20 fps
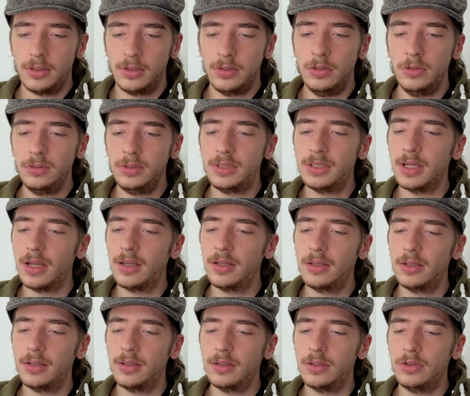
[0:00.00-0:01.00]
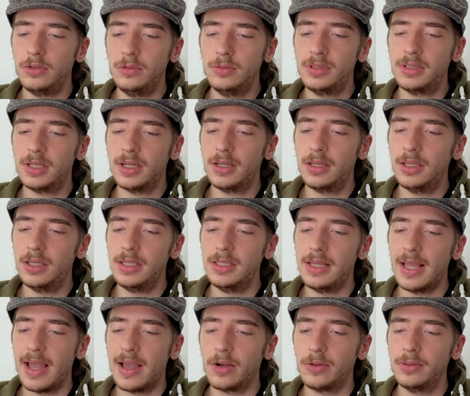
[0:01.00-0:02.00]
Junta,
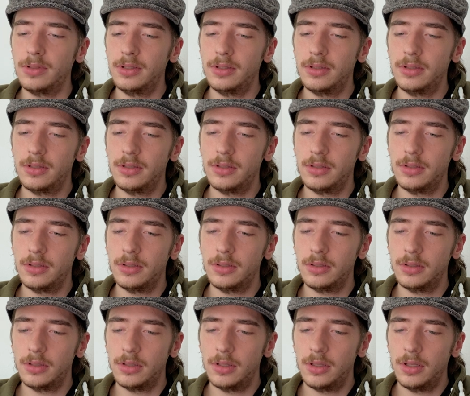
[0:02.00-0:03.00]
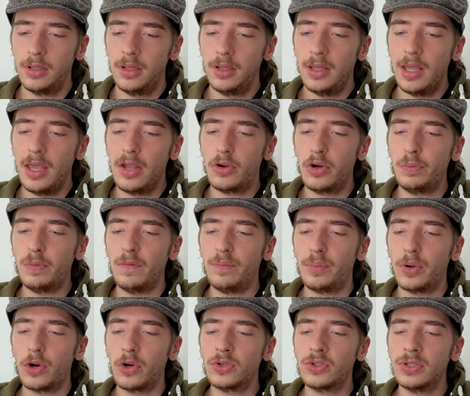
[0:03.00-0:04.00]
noun, a group of
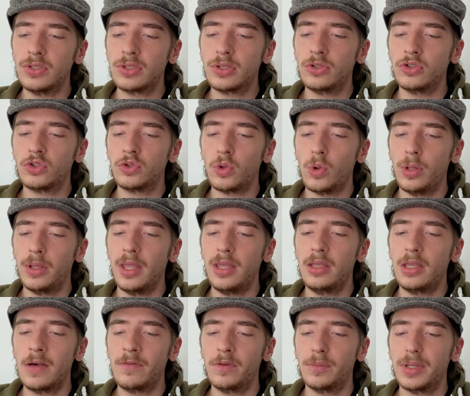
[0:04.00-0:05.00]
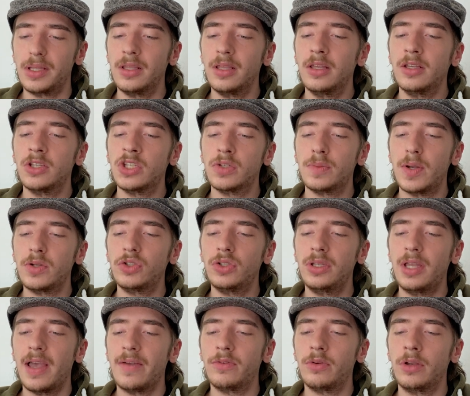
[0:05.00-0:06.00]
persons controlling a government,
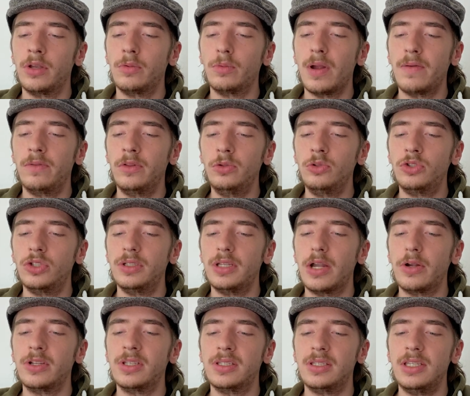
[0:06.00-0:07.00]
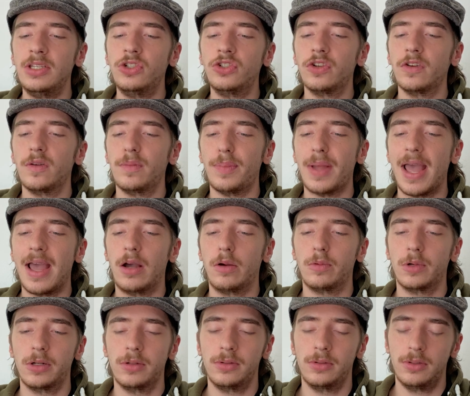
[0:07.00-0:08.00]
especially after a revolutionary seizure of
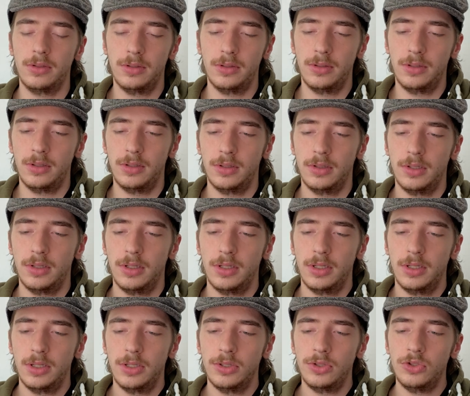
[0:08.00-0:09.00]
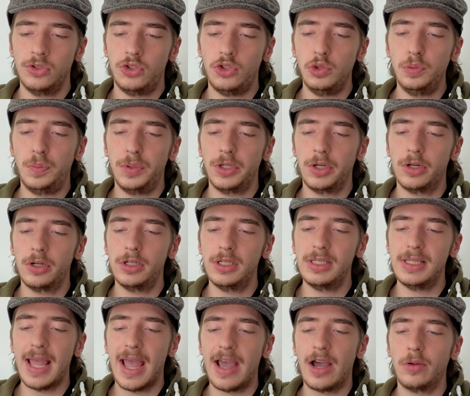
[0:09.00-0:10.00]
power. Jupiter,
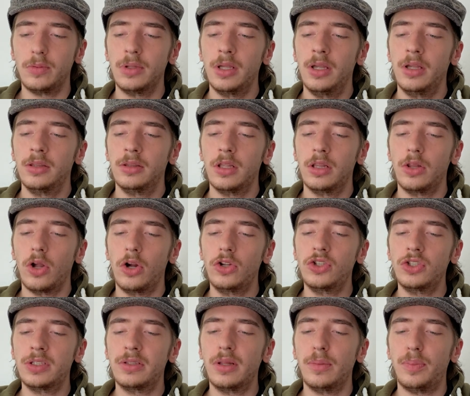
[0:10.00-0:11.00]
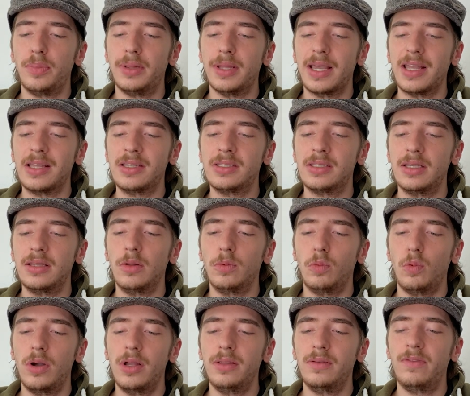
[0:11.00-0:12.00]
noun, the largest of the planets and the
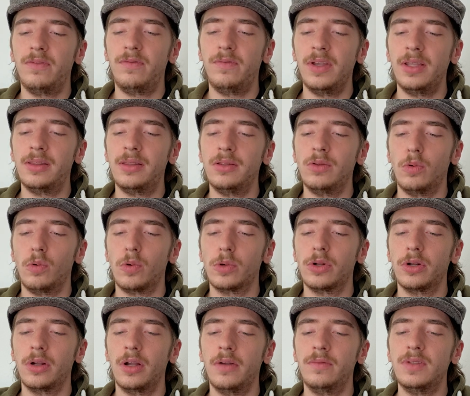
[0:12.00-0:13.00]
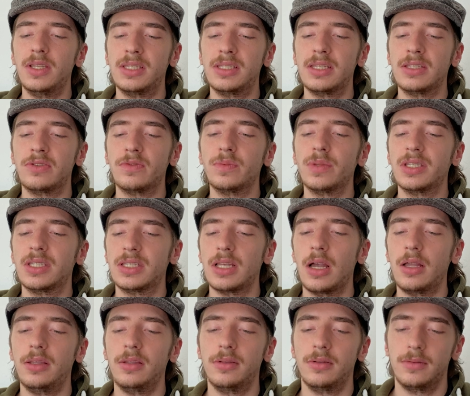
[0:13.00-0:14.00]
1/5 in order of distance from the
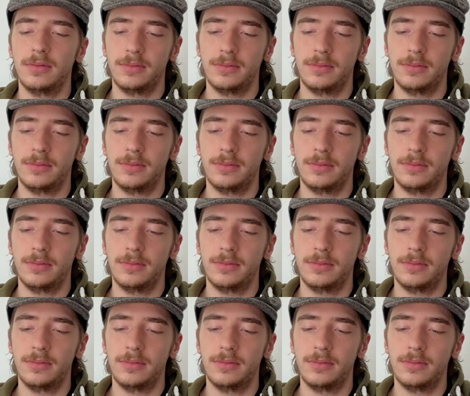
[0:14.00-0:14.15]
sun.